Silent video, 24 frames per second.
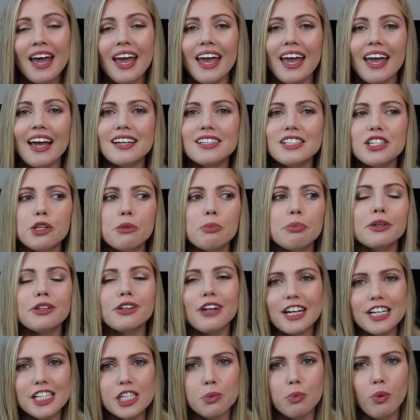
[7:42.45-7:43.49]
and the
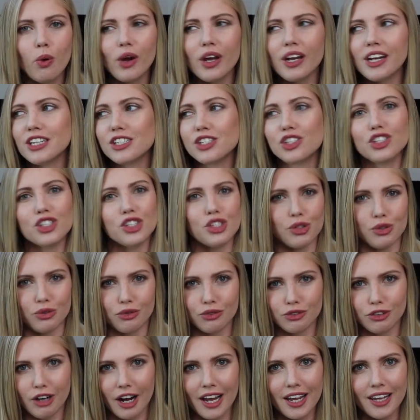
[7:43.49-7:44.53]
price point is just
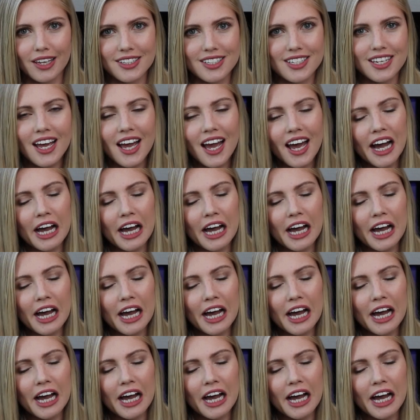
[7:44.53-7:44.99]
right.